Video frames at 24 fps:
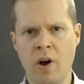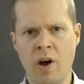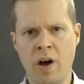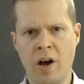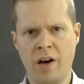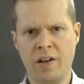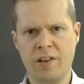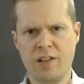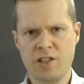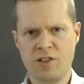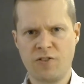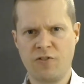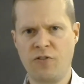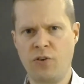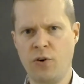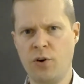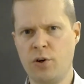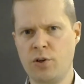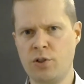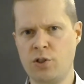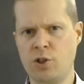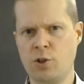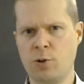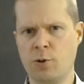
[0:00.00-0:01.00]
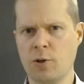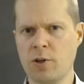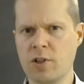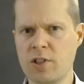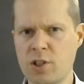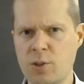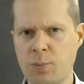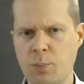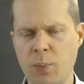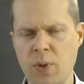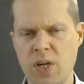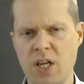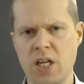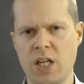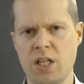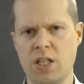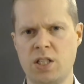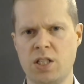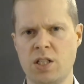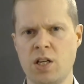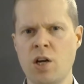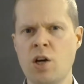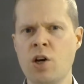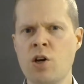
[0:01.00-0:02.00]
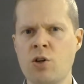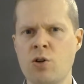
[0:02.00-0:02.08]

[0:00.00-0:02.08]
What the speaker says: And this first speech